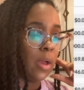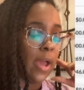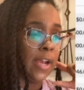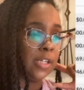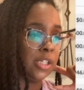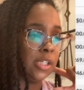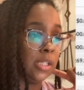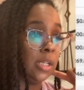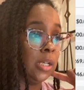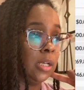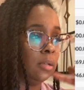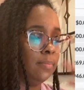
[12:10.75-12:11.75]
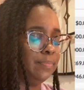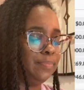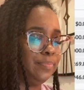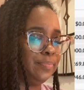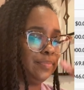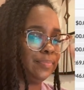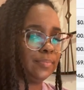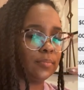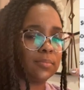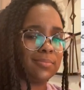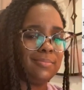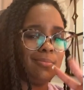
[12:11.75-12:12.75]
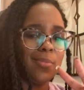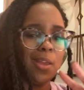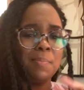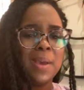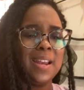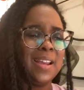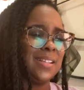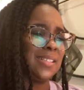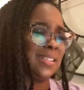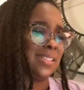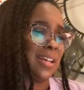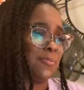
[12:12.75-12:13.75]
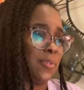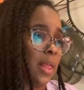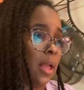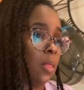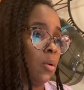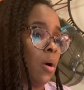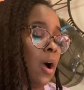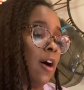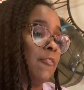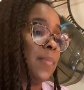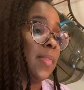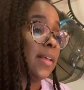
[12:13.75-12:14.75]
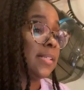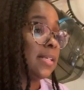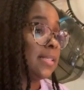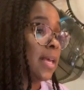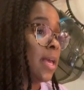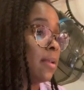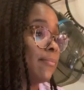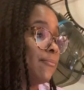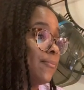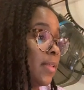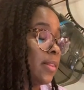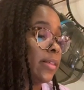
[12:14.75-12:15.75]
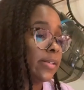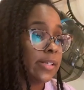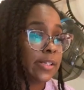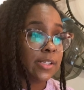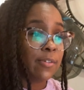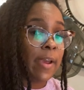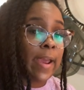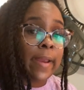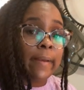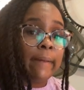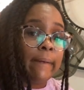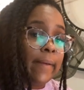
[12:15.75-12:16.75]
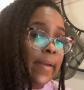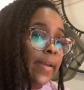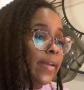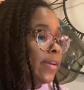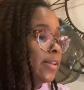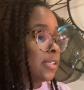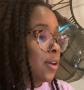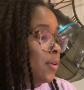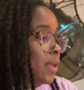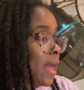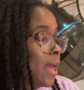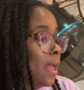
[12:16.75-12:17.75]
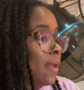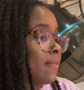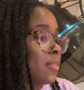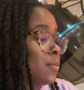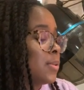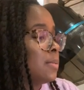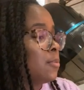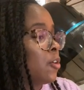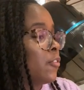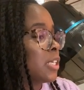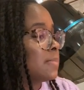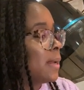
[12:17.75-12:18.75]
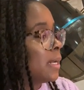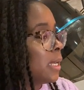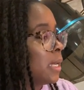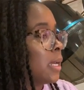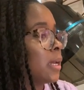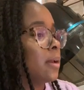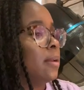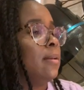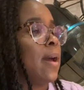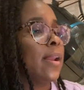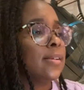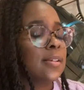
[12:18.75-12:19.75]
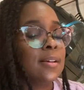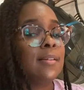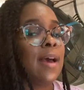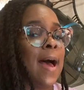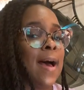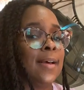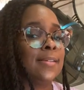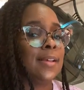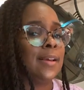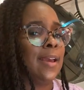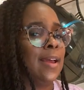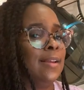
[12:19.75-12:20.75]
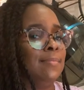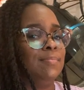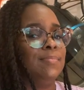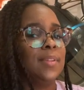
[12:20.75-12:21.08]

I just the pay dates and stuff were like a little off, but this is it. This looks great. It's okay. There was some overspending, not as good as, again,